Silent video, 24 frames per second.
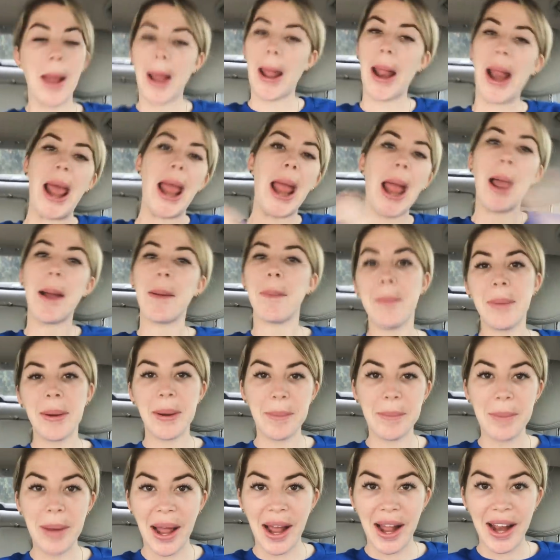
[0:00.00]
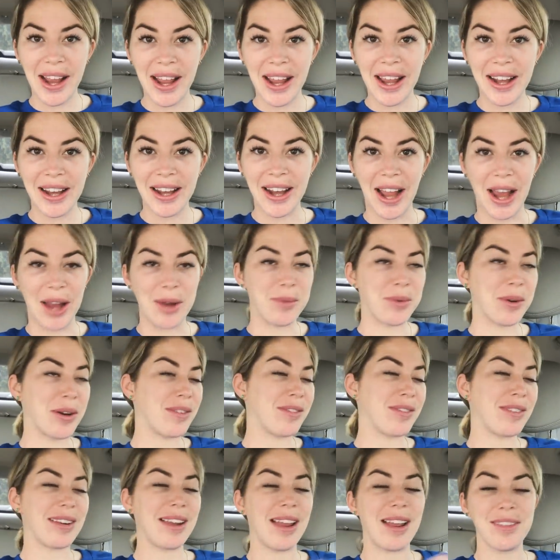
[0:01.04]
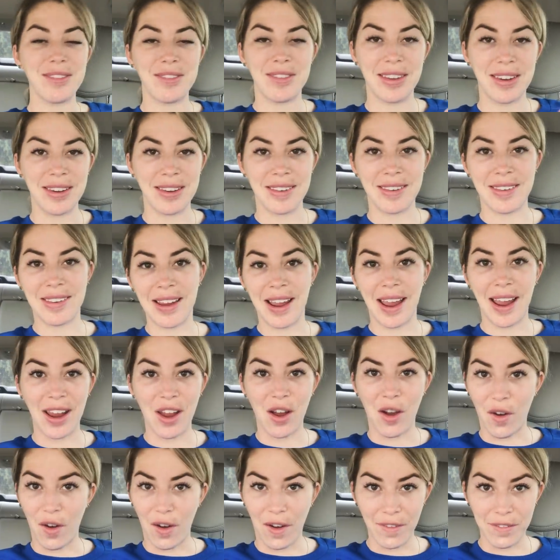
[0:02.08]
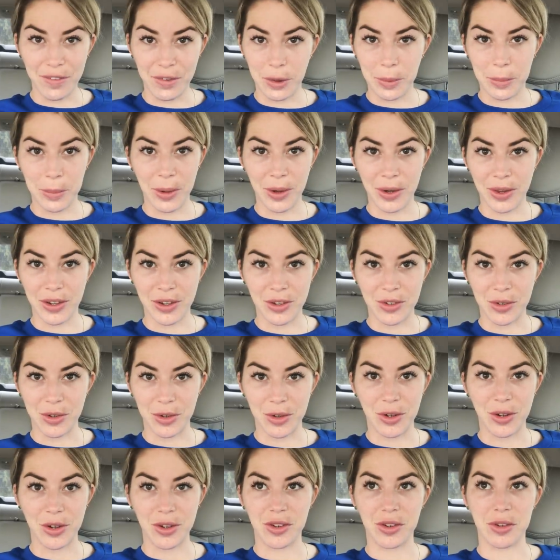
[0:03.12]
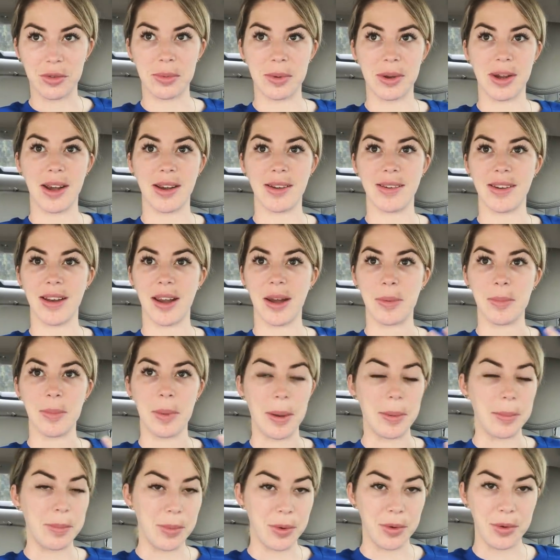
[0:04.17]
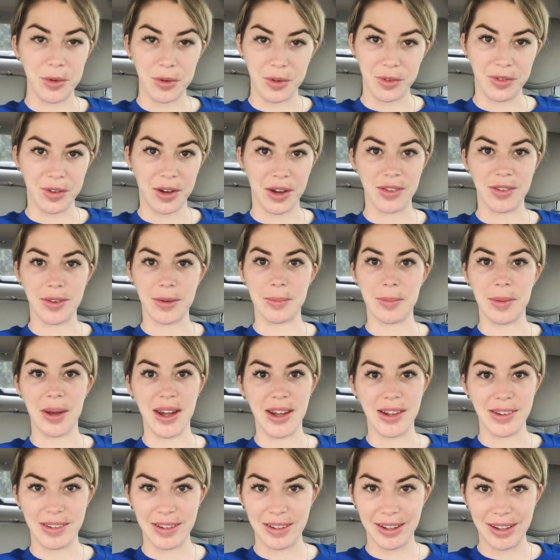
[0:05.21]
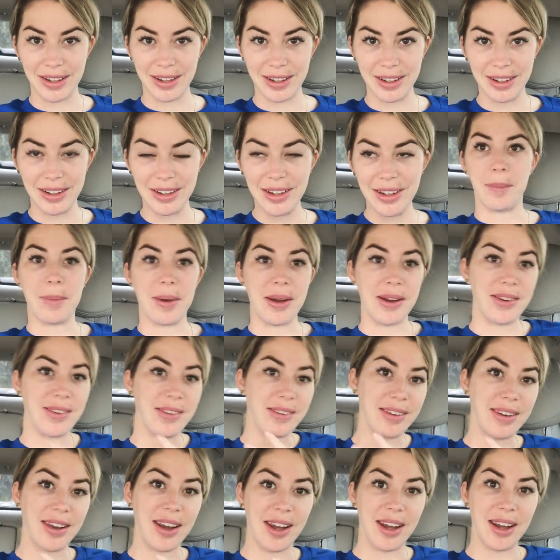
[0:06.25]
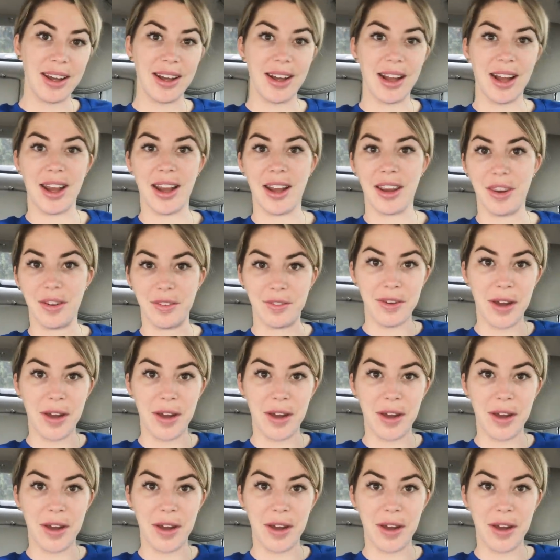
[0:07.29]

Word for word: not happy about it. I would have loved to stay off the birth control just because like my mood felt amazing. My skin and the